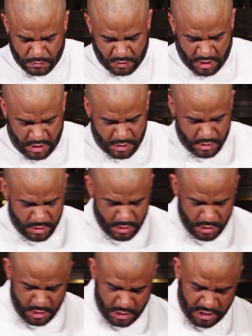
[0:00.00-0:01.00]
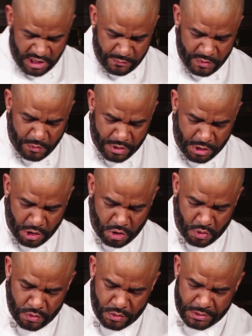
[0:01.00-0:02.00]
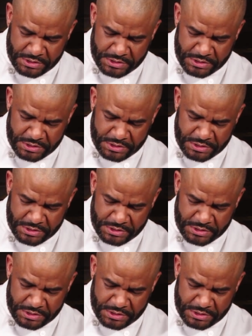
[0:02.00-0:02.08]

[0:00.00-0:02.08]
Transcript: okay? Then we want to go